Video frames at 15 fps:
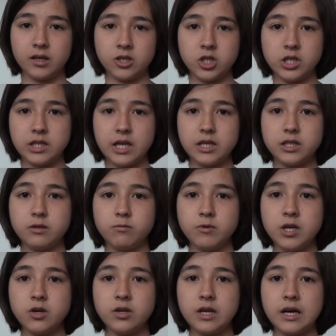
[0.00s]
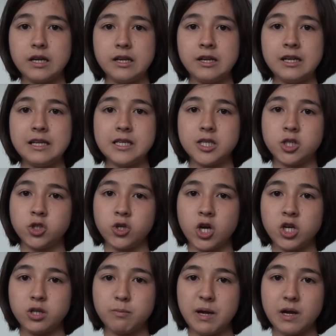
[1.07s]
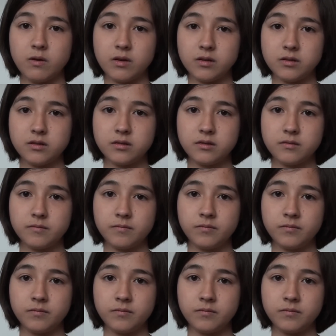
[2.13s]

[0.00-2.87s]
and she sets to reunite Lily's estranged parents.